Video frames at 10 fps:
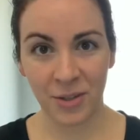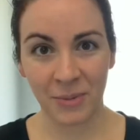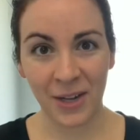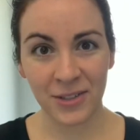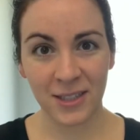the
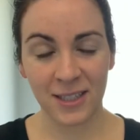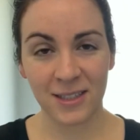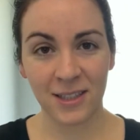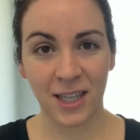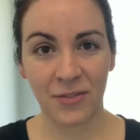bottle says
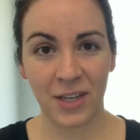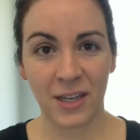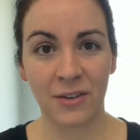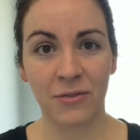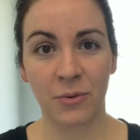to leave it
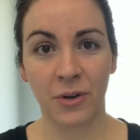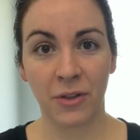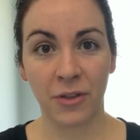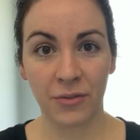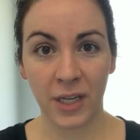in for
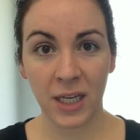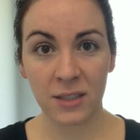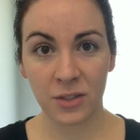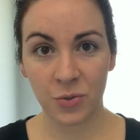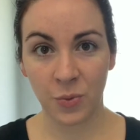3
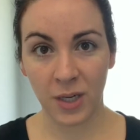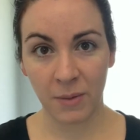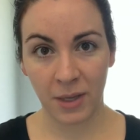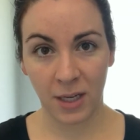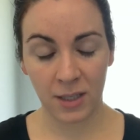to 20
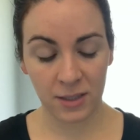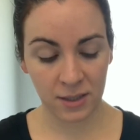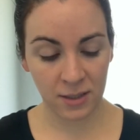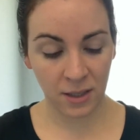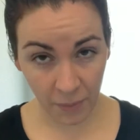
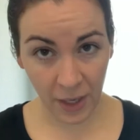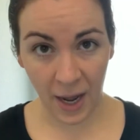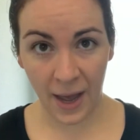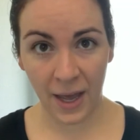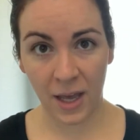minutes, but
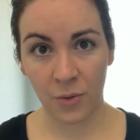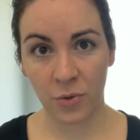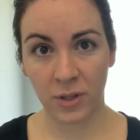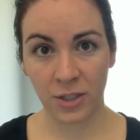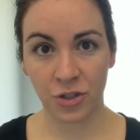I will
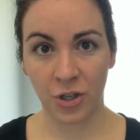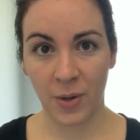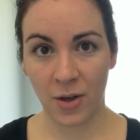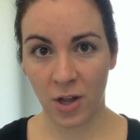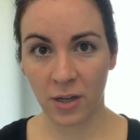let you know
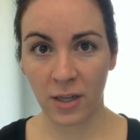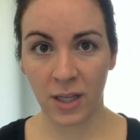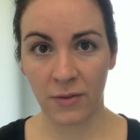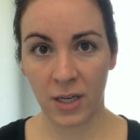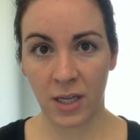how long I
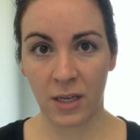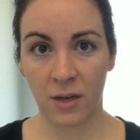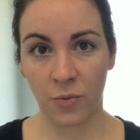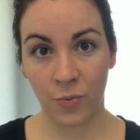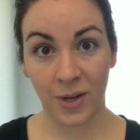leave it
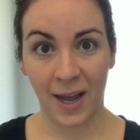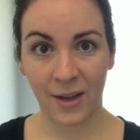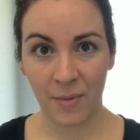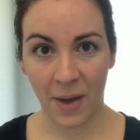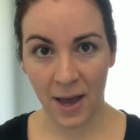in when I
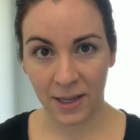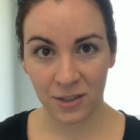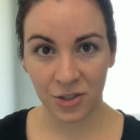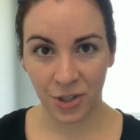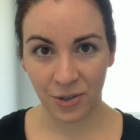come back and
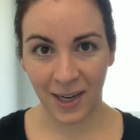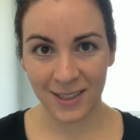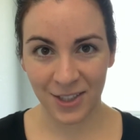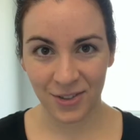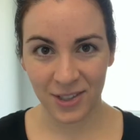show you guys
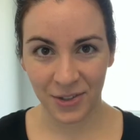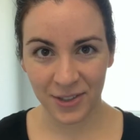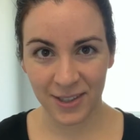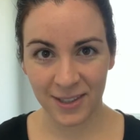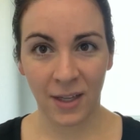the
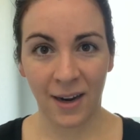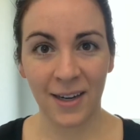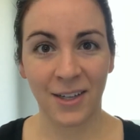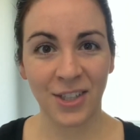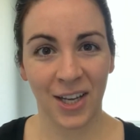results. All right,
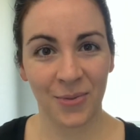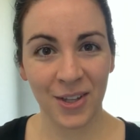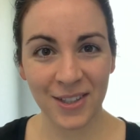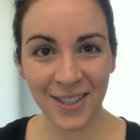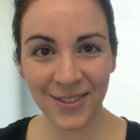I'll check in with
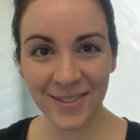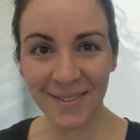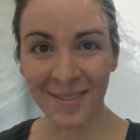you soon.